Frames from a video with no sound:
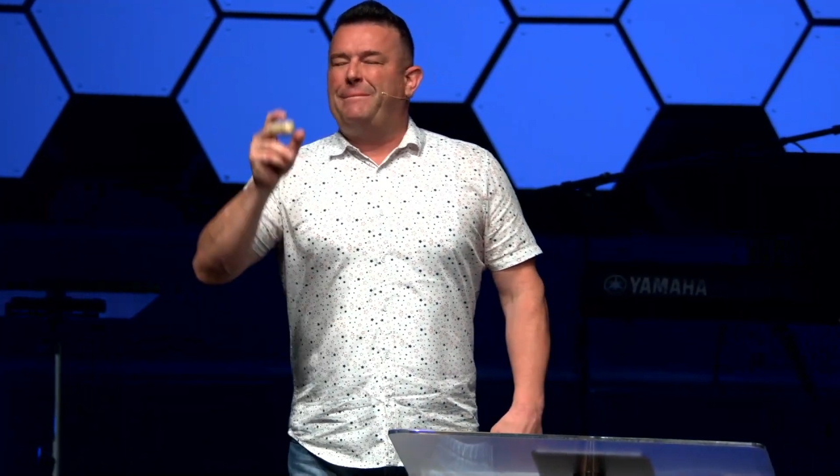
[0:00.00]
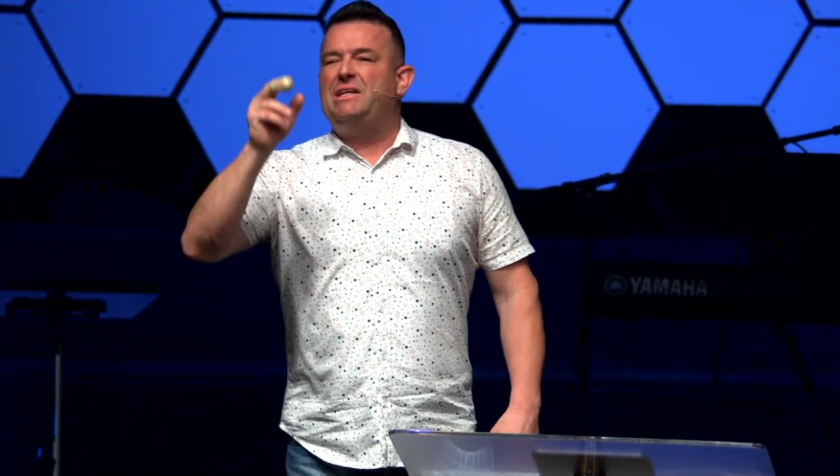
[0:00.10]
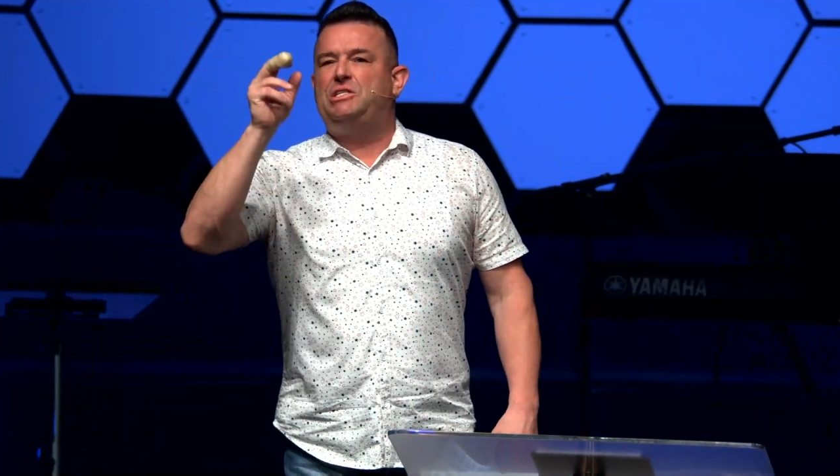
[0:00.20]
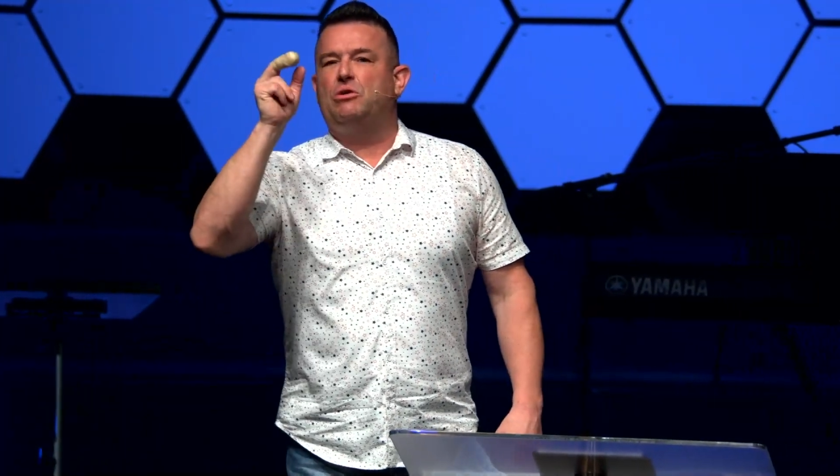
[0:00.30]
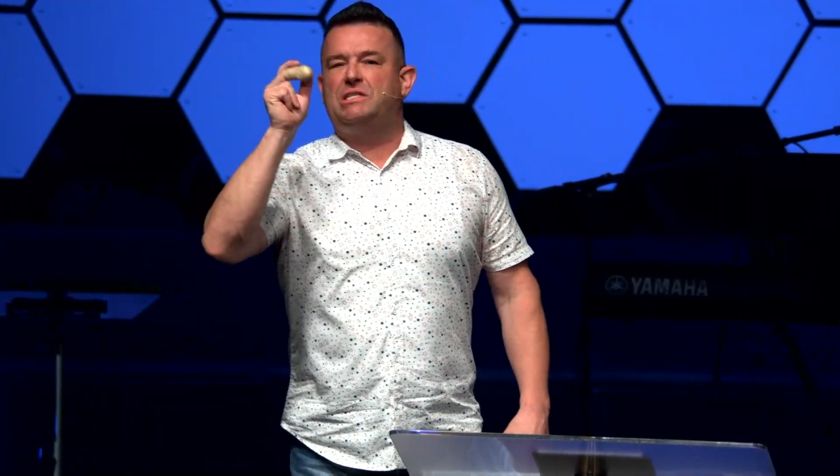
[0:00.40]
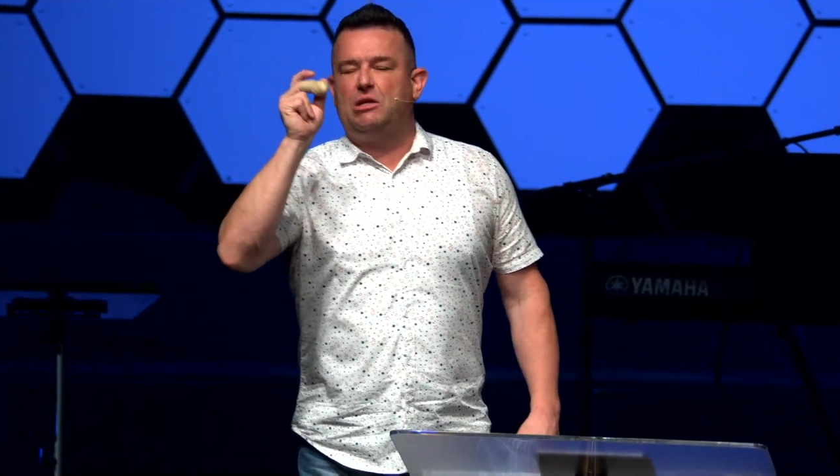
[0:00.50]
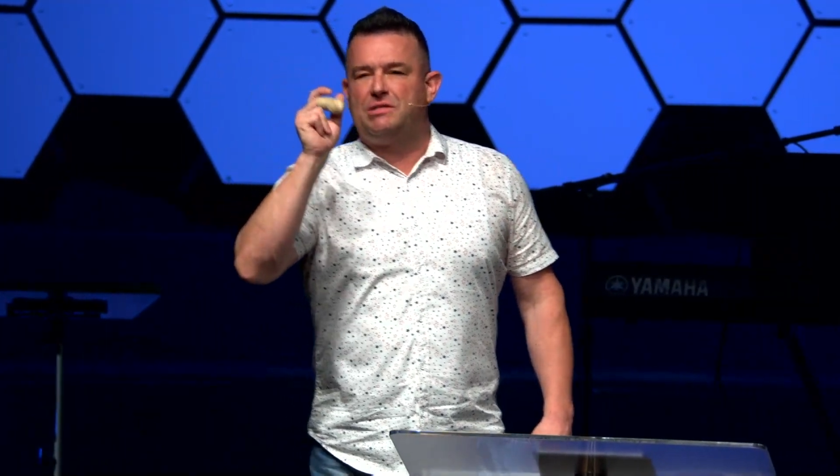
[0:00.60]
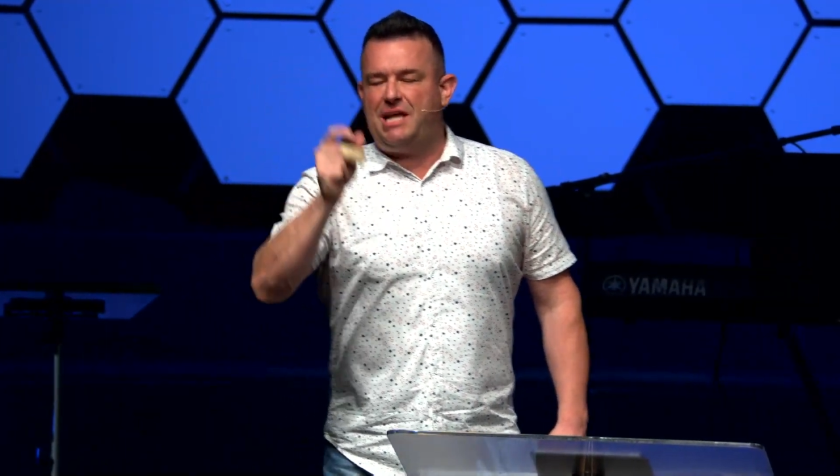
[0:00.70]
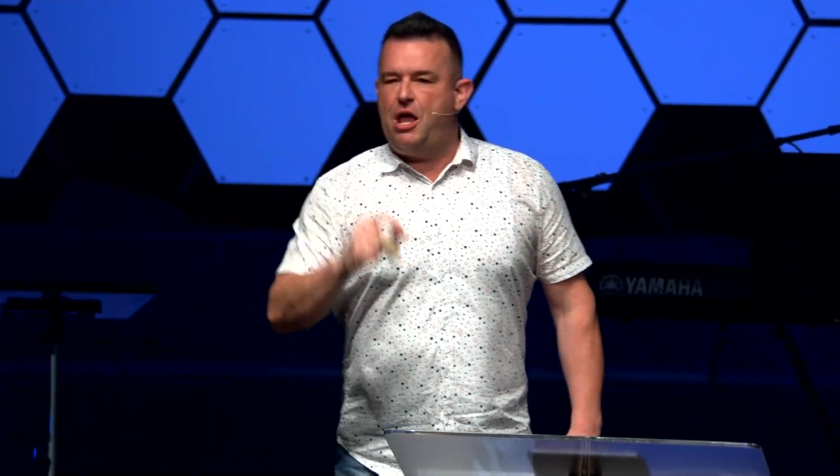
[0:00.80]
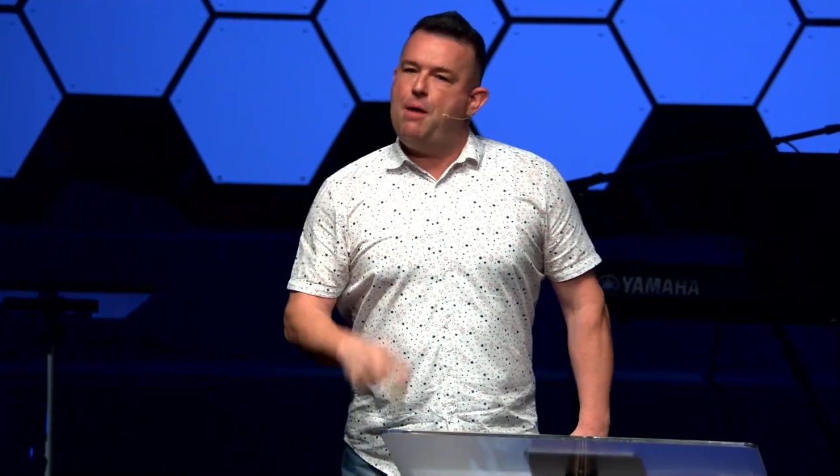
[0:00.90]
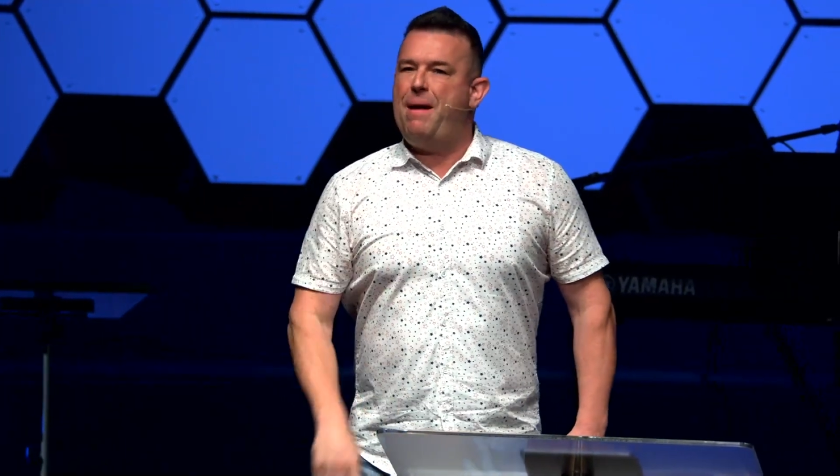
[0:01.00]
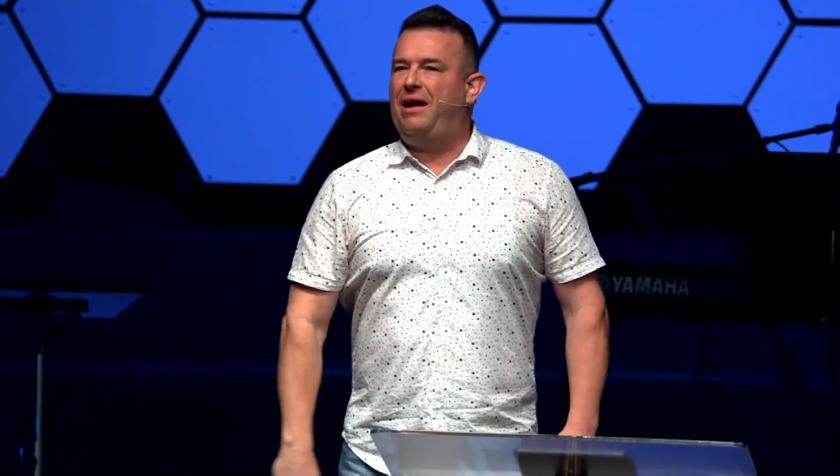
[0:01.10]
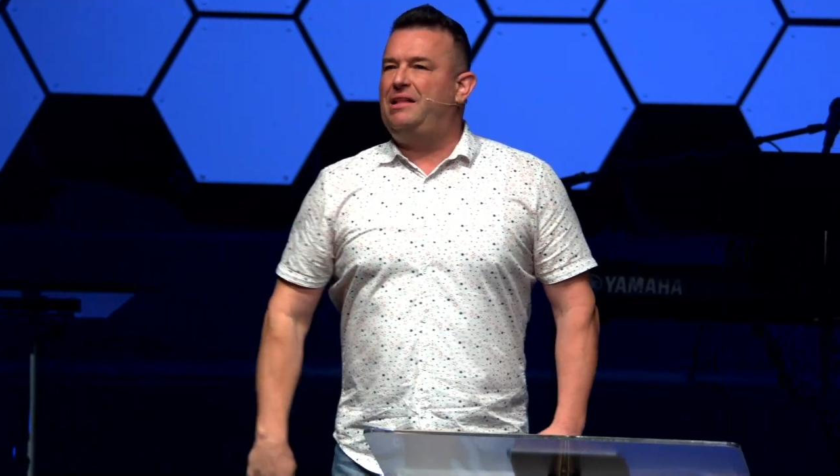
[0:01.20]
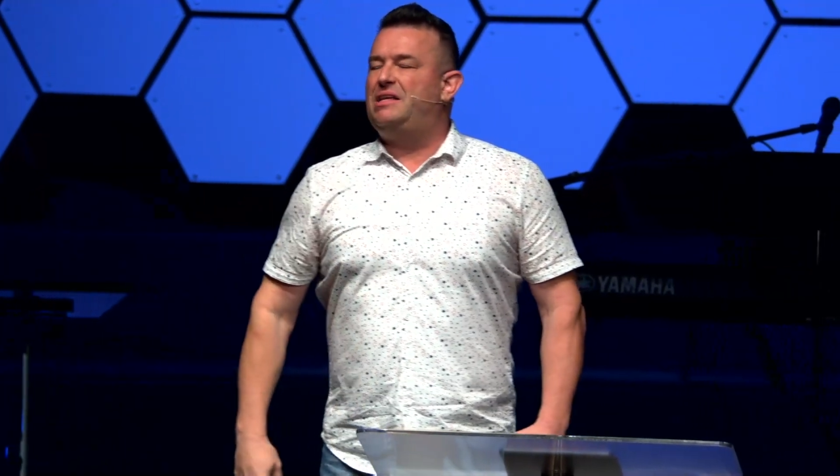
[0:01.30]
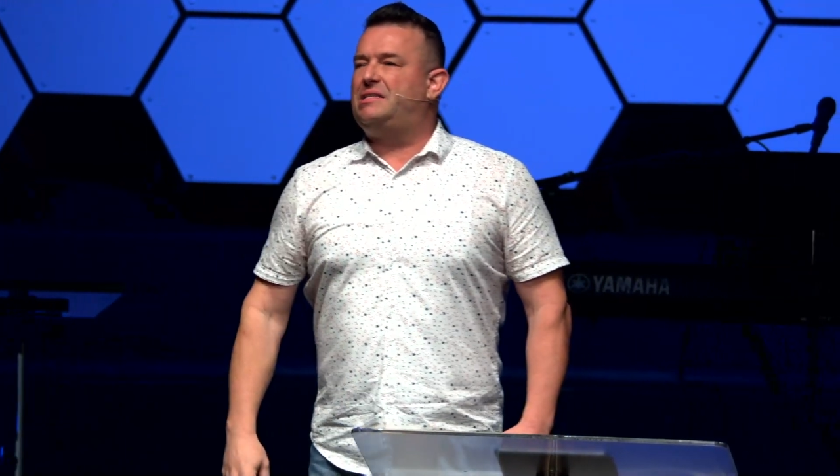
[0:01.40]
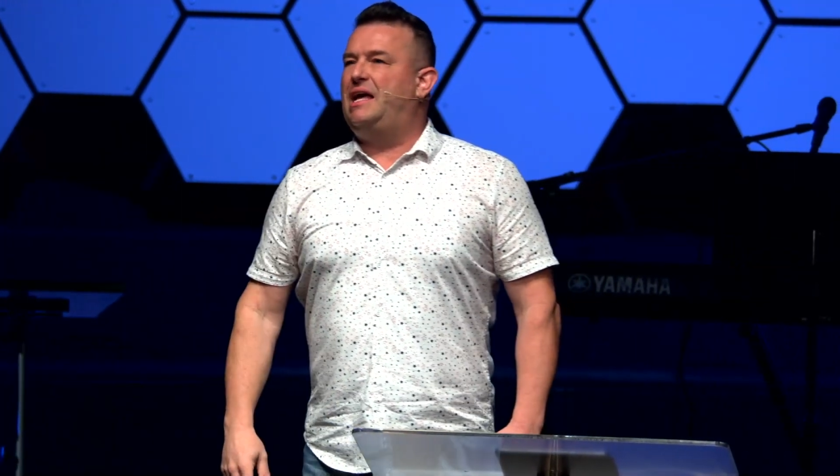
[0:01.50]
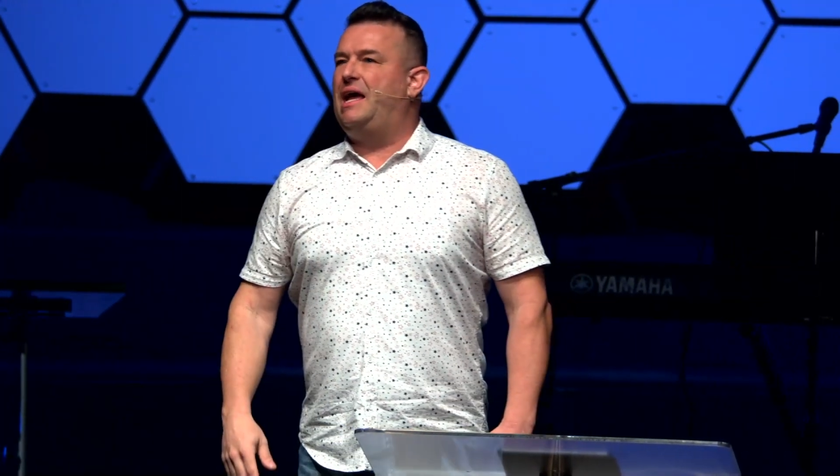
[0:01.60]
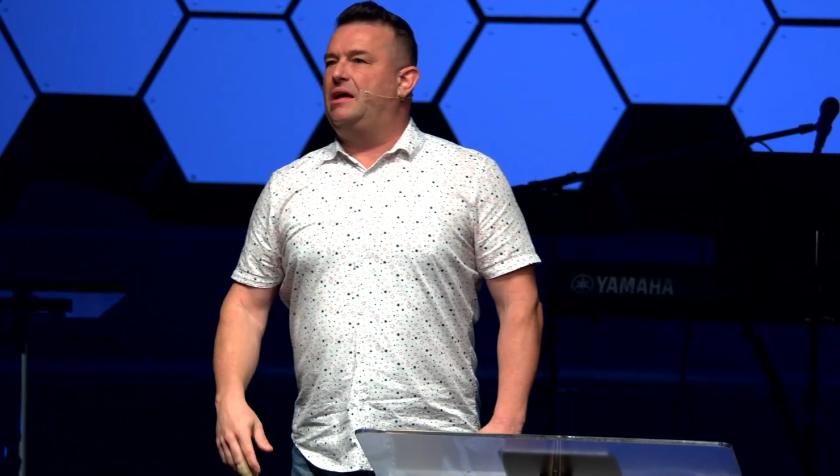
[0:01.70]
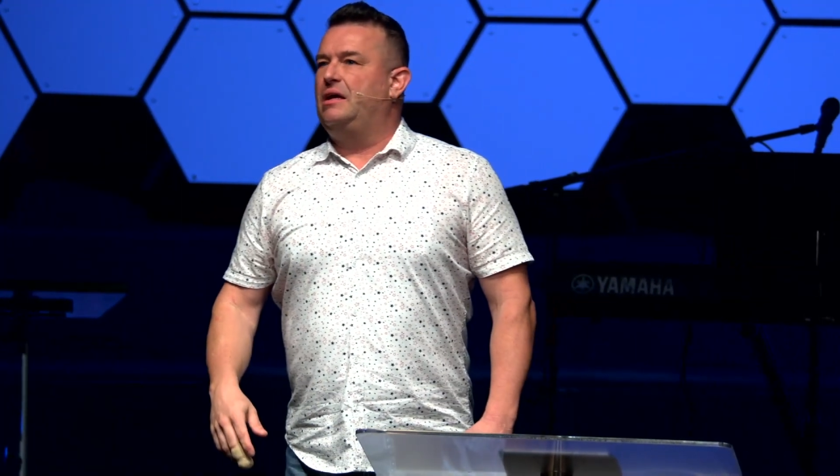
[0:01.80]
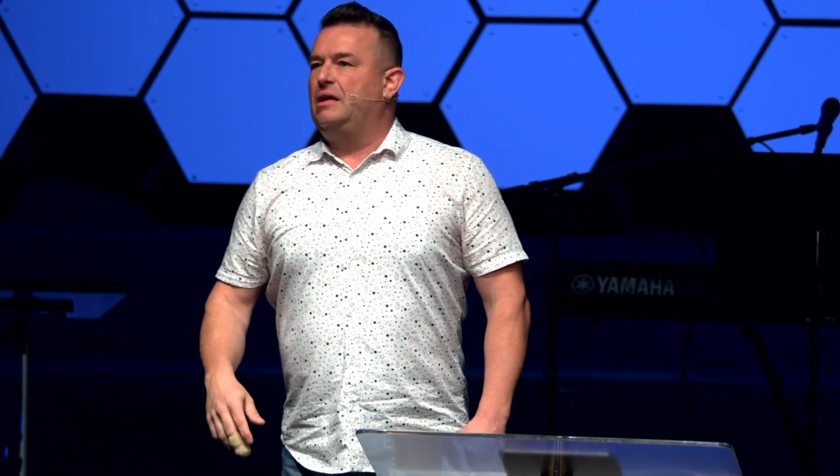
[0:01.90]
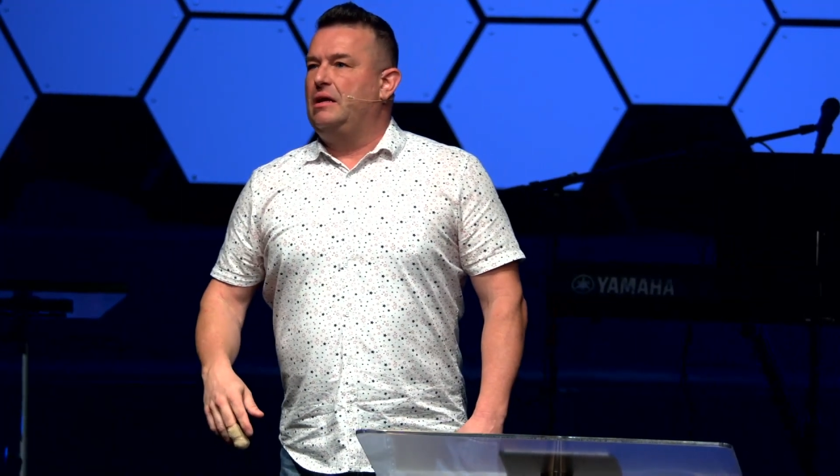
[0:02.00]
and she'll still tell you about it to this day.